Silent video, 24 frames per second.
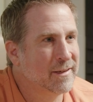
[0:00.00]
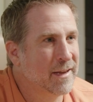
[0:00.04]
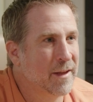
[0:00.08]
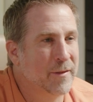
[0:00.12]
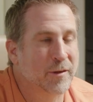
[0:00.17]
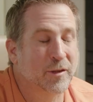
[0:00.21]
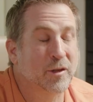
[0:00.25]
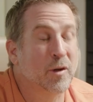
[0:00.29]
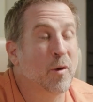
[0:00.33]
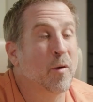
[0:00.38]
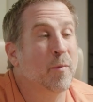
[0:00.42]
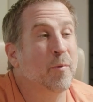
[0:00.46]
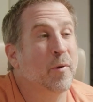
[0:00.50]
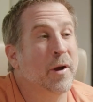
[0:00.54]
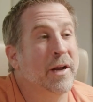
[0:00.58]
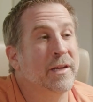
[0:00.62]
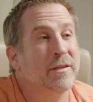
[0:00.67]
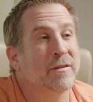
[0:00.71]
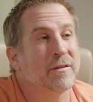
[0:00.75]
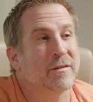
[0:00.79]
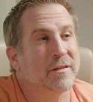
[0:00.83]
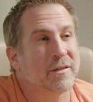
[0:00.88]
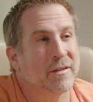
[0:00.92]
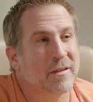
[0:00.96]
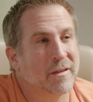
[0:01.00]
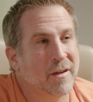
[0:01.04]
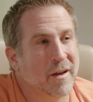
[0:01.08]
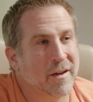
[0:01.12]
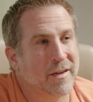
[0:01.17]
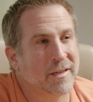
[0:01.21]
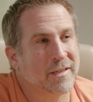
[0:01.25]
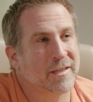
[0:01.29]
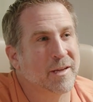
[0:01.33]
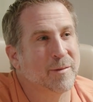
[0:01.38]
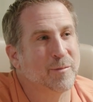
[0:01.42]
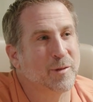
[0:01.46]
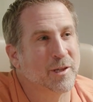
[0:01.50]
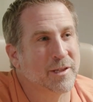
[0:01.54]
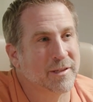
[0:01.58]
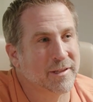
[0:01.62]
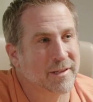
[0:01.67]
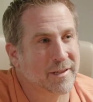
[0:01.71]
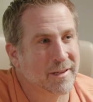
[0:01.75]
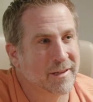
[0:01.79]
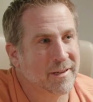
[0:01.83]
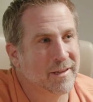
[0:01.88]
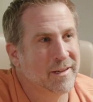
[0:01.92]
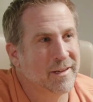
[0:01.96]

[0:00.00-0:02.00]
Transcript: And there's no appraisals on assumptions.